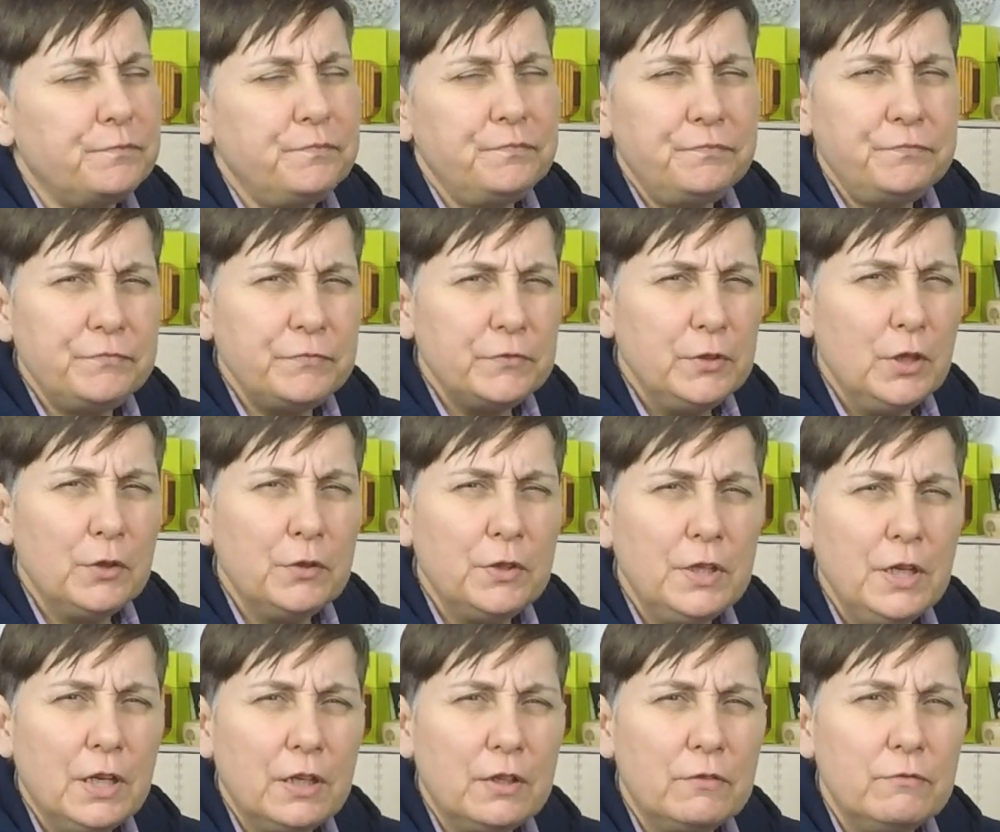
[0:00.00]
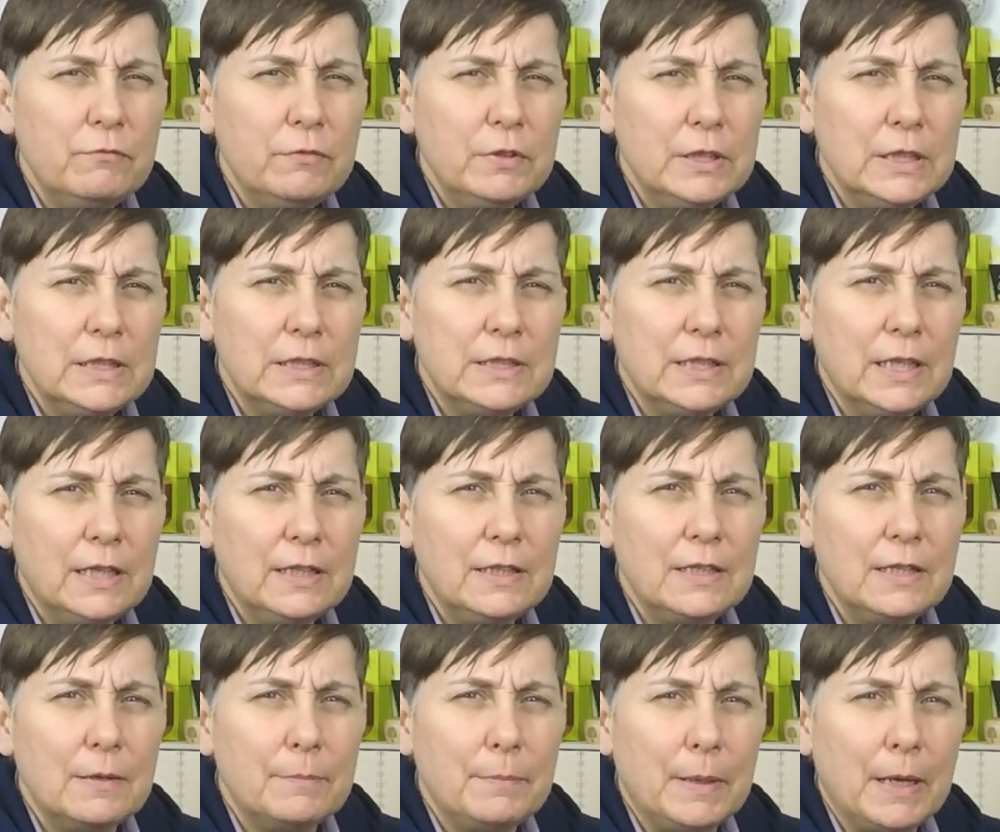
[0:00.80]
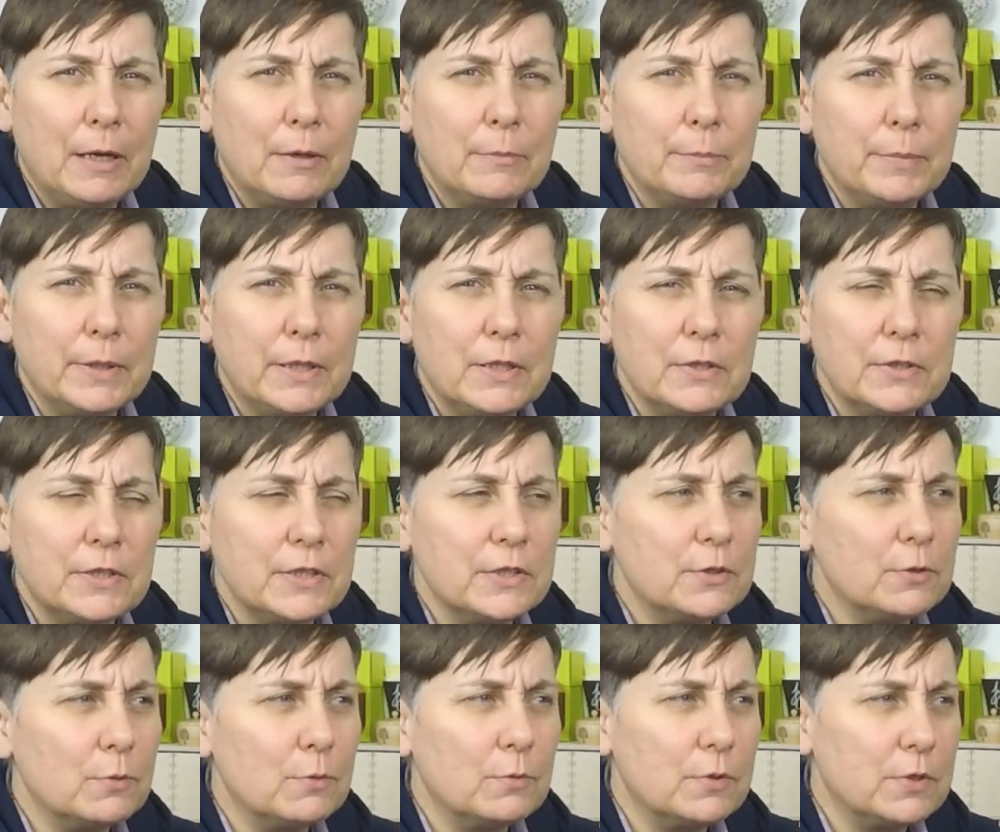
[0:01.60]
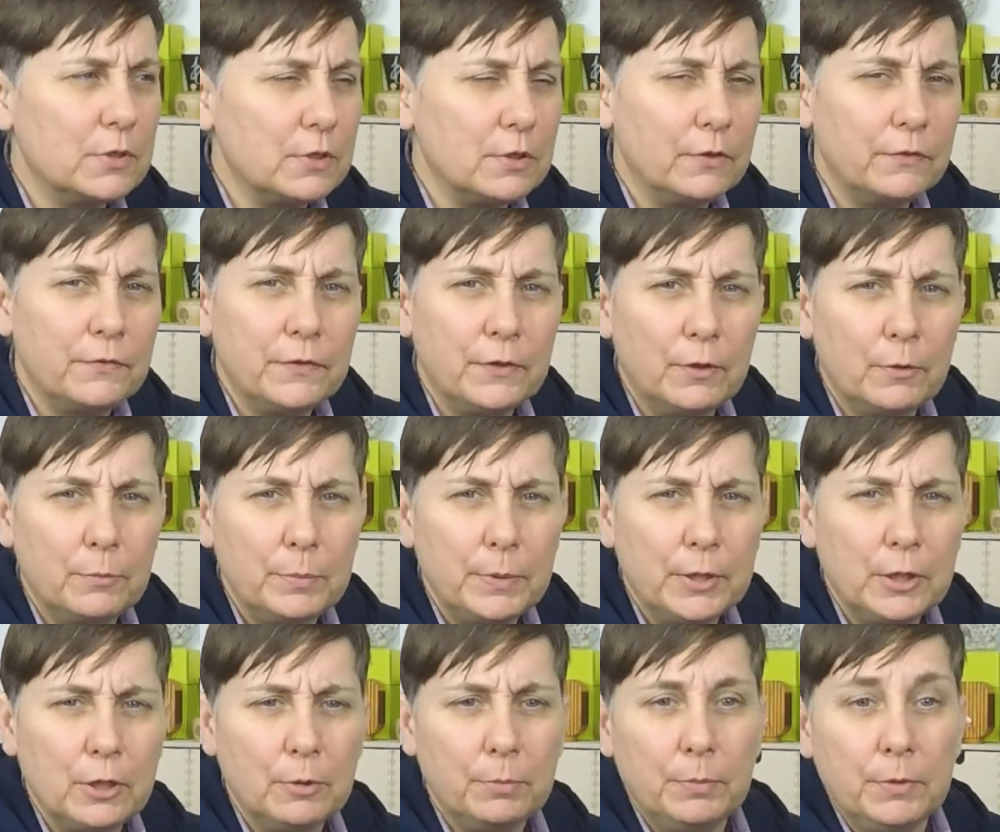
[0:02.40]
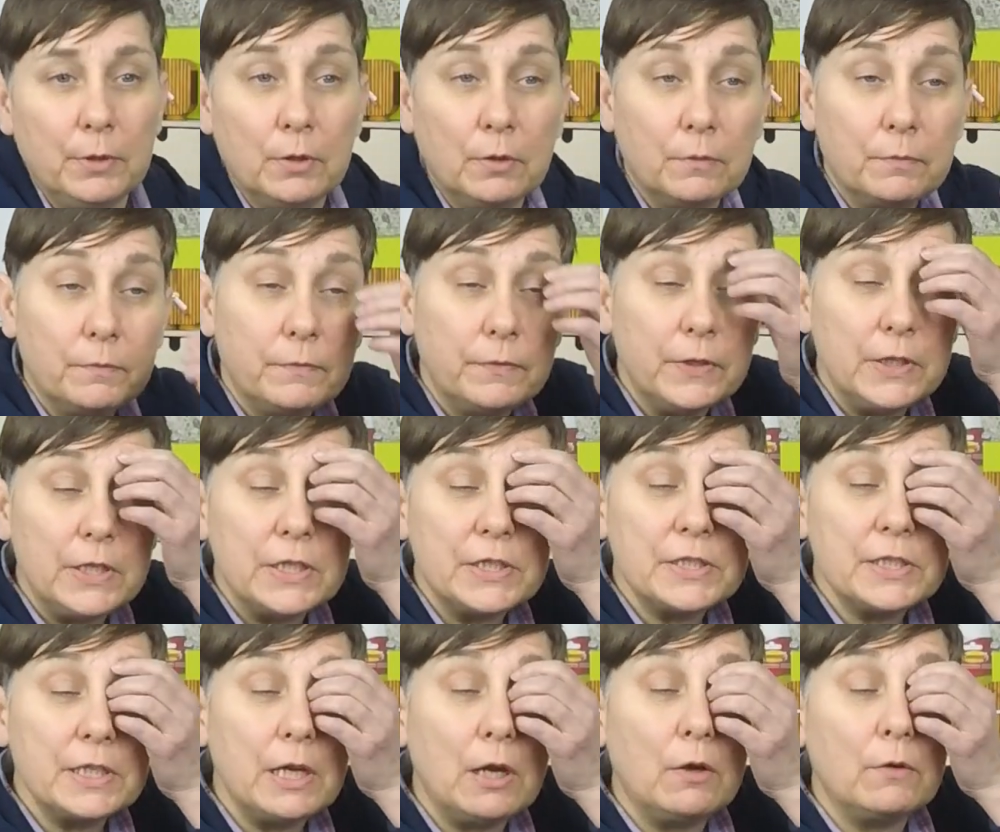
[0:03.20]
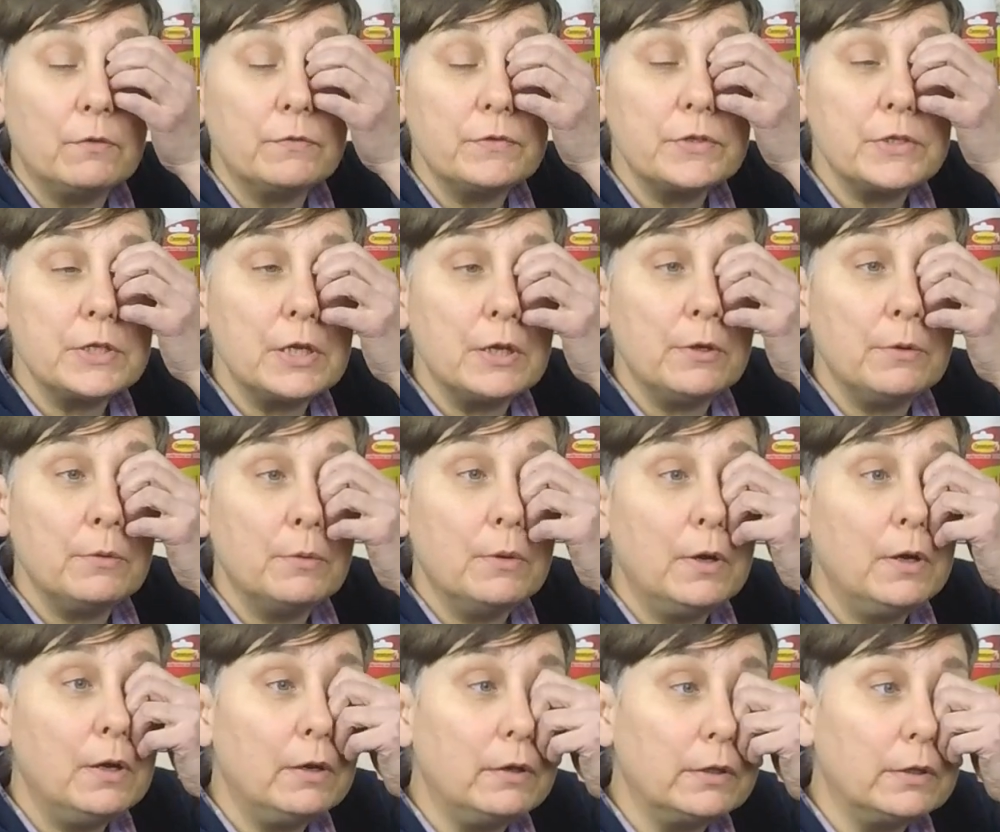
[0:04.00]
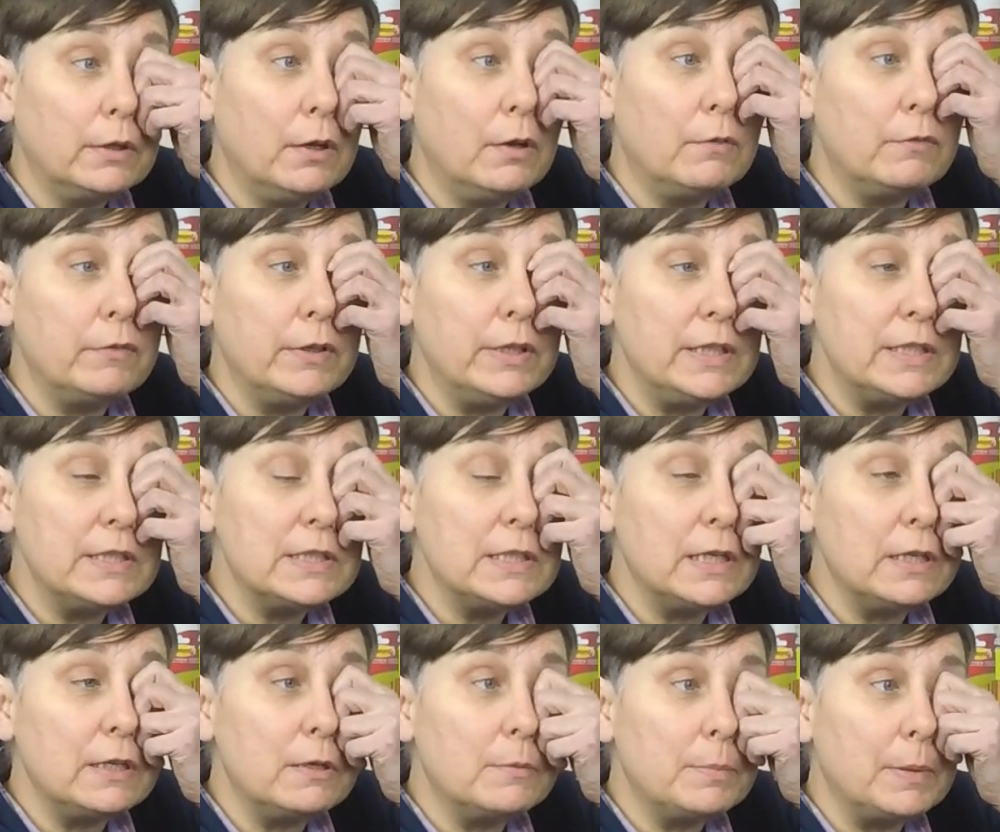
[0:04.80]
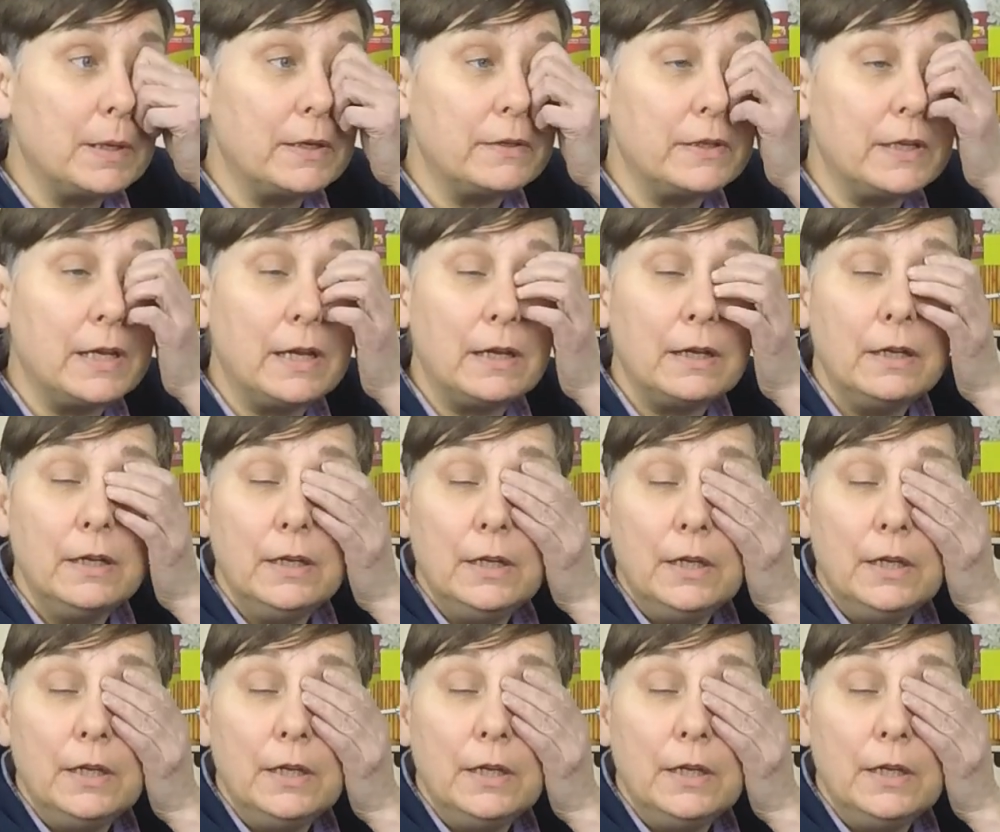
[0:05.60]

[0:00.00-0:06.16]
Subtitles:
nothing I can really tell you about, because it's all stuff that will be coming up for yourself, so I can't really tell you about that.